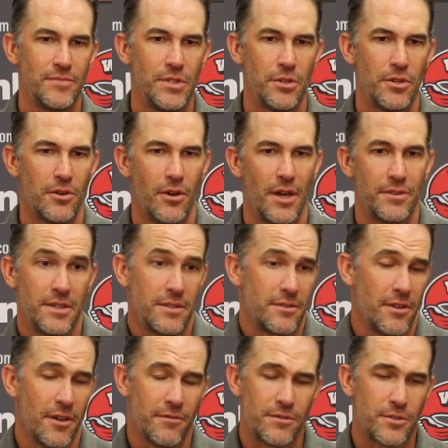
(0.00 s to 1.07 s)
you know, I think
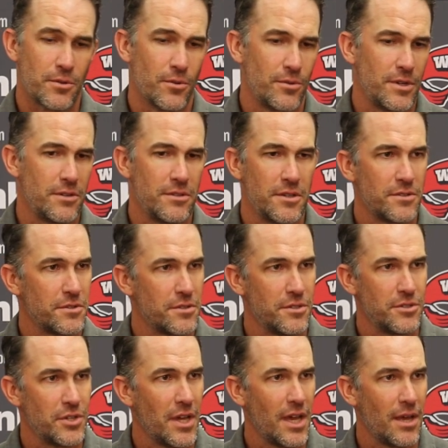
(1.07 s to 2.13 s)
the offensive coordinator does a
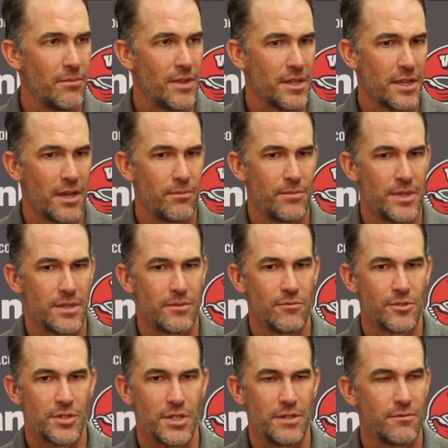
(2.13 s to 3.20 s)
good job. They got big
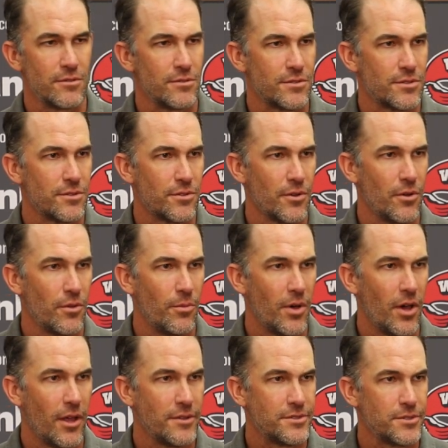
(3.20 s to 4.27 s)
receivers to throw the
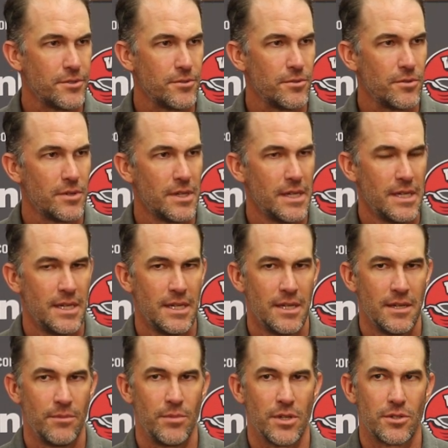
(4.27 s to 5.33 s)
ball to,
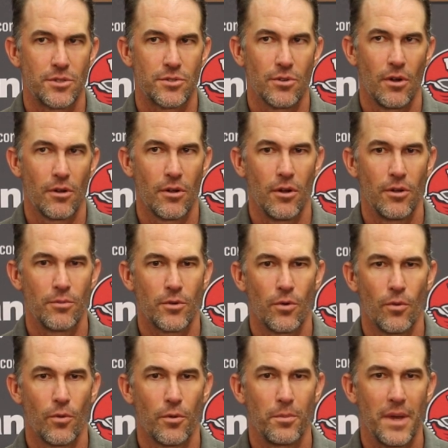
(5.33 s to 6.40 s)
big strong arm
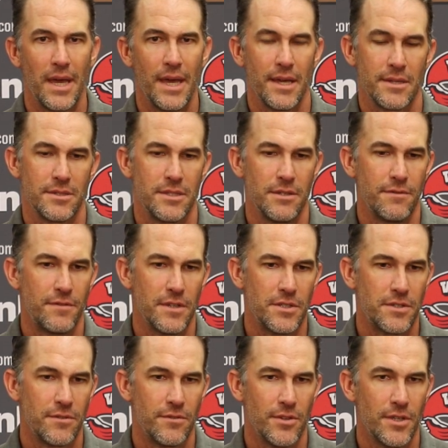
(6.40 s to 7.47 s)
quarterback.
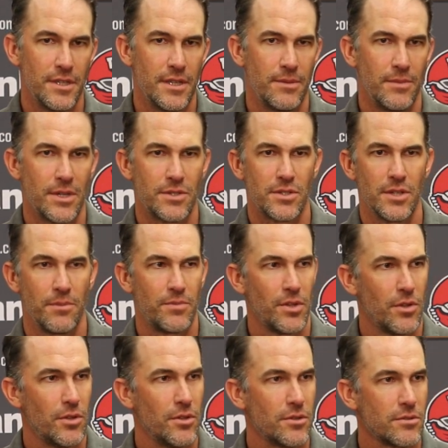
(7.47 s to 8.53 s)
Defensively, they mix up
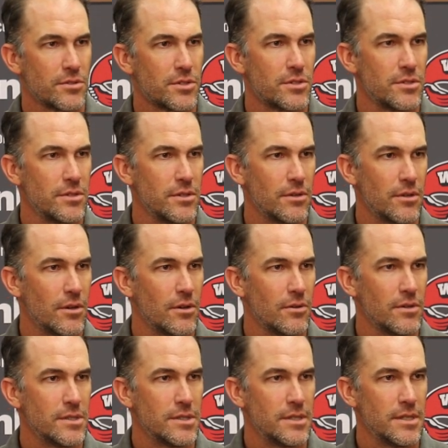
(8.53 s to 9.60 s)
the looks, you
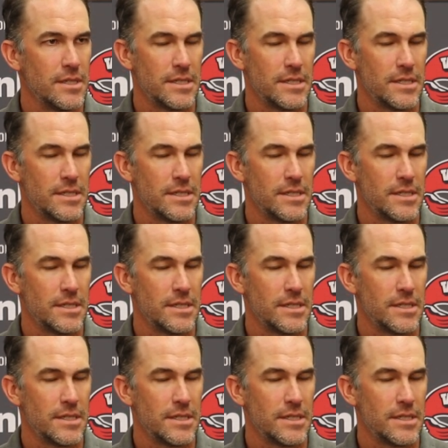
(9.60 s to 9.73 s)
know, and